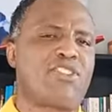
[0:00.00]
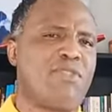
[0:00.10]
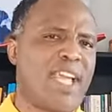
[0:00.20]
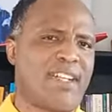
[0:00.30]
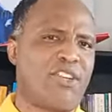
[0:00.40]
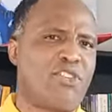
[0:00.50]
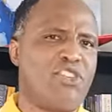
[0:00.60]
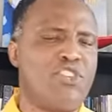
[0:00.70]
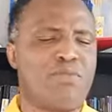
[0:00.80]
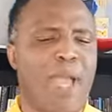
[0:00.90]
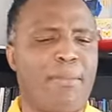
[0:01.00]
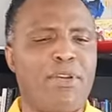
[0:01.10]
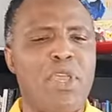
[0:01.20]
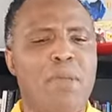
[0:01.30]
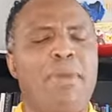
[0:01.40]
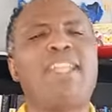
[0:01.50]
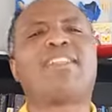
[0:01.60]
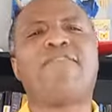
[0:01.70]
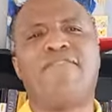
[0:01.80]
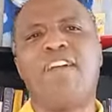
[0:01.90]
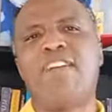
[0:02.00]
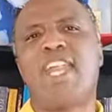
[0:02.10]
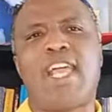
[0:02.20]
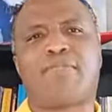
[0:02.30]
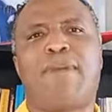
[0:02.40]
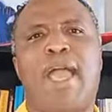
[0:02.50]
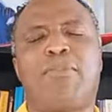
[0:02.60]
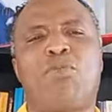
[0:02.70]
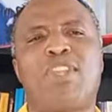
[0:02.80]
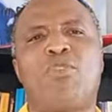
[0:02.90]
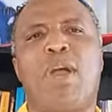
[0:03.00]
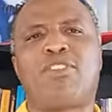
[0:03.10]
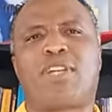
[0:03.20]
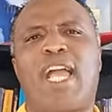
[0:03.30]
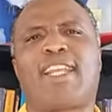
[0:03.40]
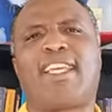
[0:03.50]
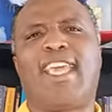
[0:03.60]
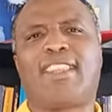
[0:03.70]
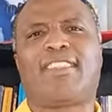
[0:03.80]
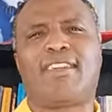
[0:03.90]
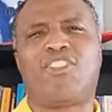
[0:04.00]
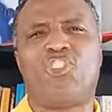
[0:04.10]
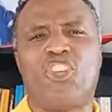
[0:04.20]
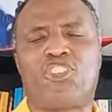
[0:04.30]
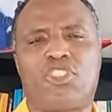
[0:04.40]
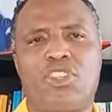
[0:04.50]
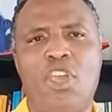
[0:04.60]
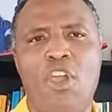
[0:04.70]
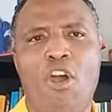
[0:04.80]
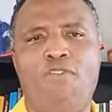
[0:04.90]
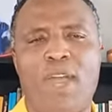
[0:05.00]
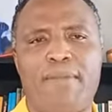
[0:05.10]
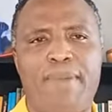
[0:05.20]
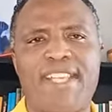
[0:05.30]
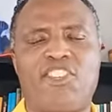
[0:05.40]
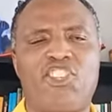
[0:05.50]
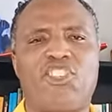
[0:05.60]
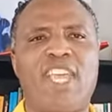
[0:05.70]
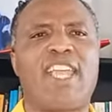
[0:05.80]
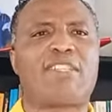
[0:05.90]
So like the Good News Bible, but it's a very nice Bible when you want to kind of get the gist of what a passage is saying,